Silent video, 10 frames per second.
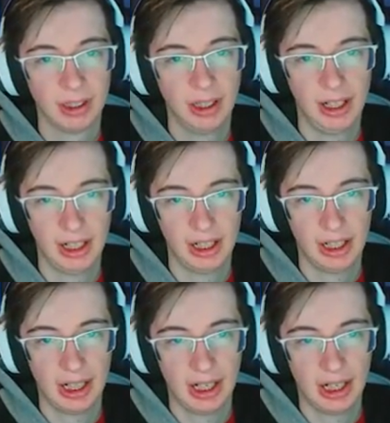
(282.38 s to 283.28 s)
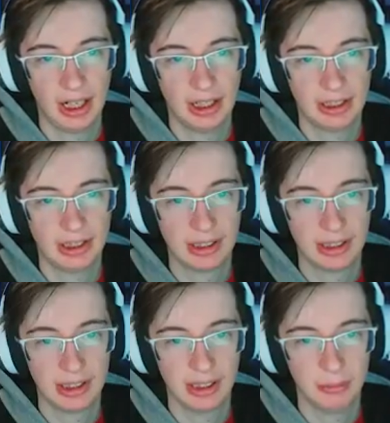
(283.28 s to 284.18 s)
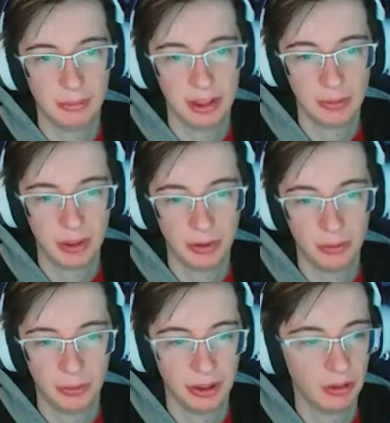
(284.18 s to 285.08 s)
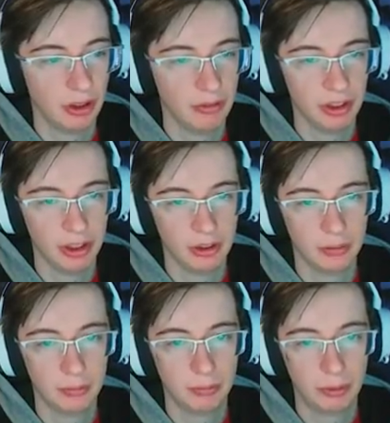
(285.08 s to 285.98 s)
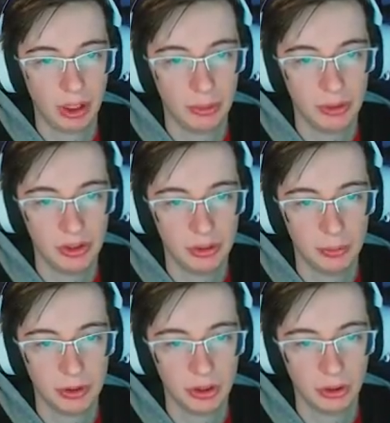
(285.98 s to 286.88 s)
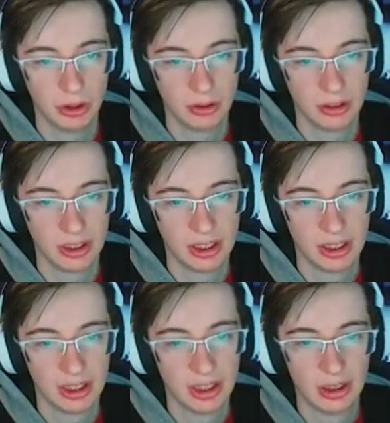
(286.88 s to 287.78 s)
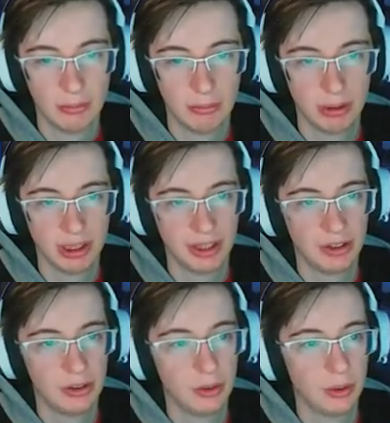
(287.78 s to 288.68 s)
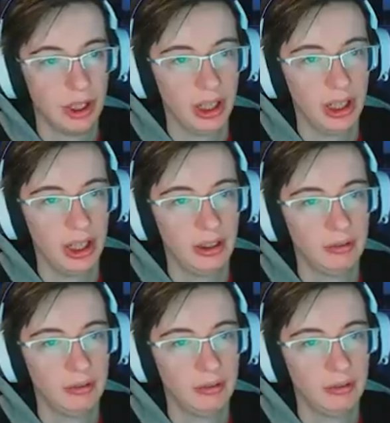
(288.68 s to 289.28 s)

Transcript: Like ah, this probably won't be a great video. Probably be super short, but that's okay.